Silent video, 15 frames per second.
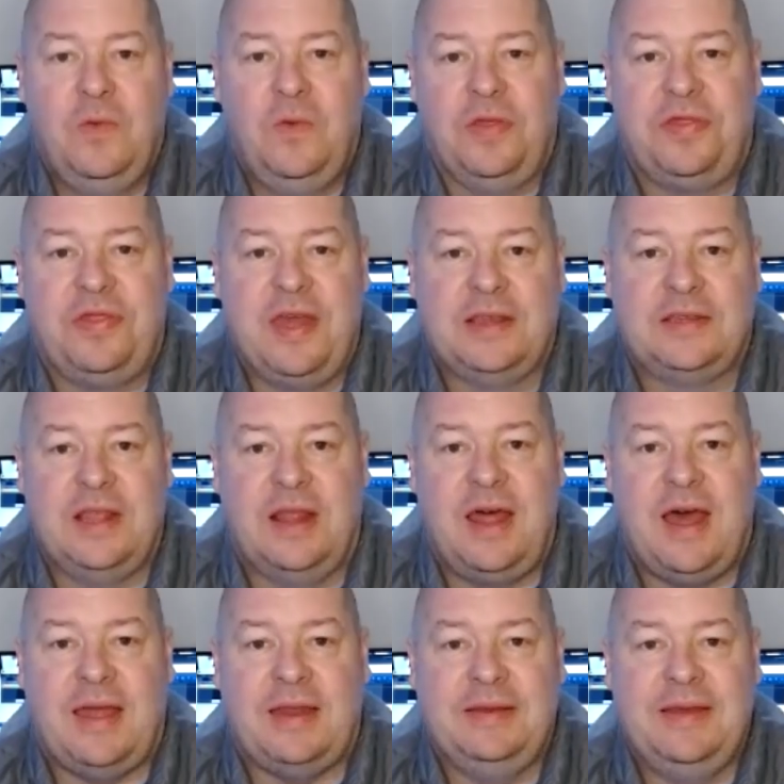Well, thanks a
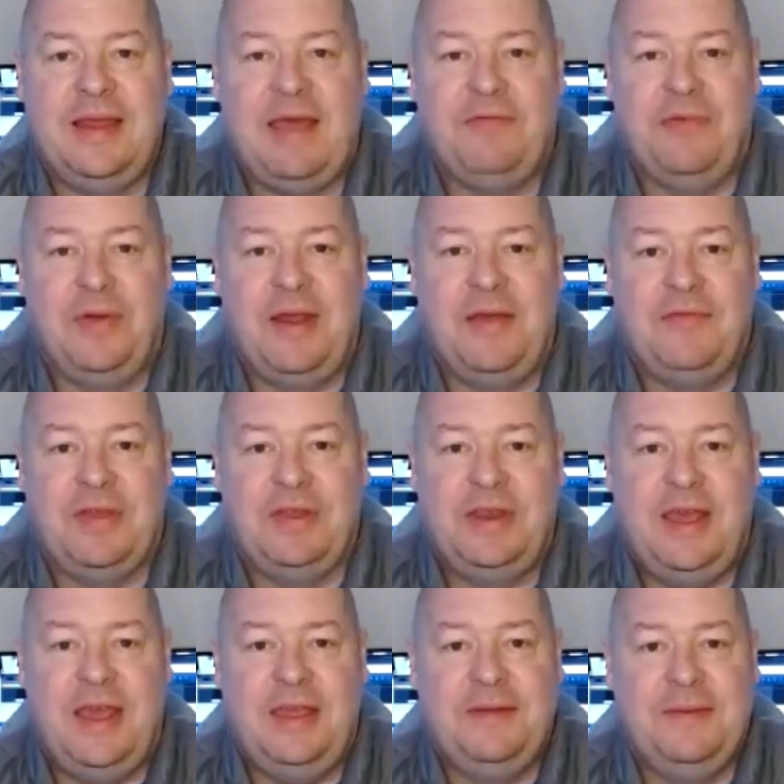lot. Everyone have a good
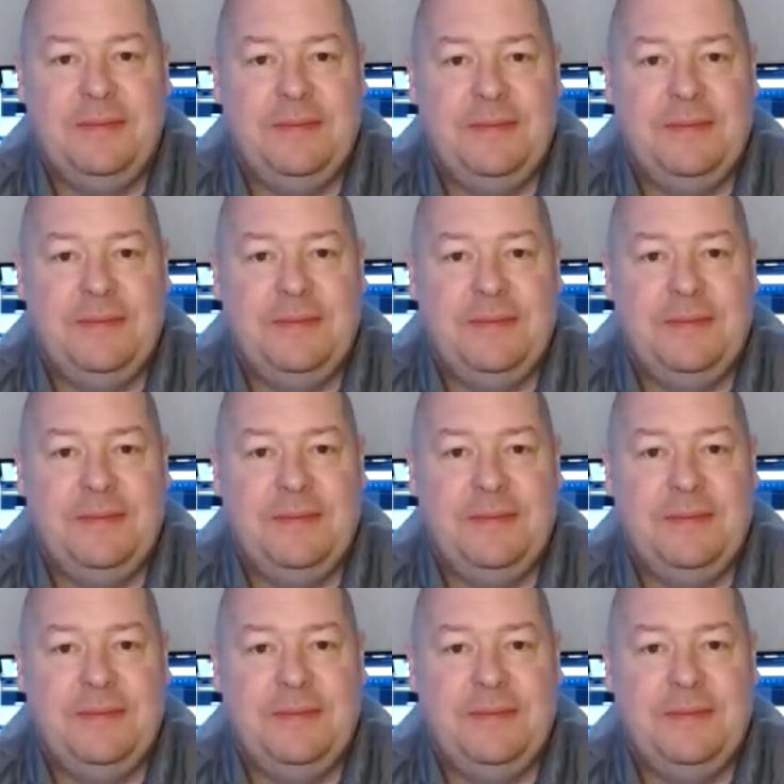day.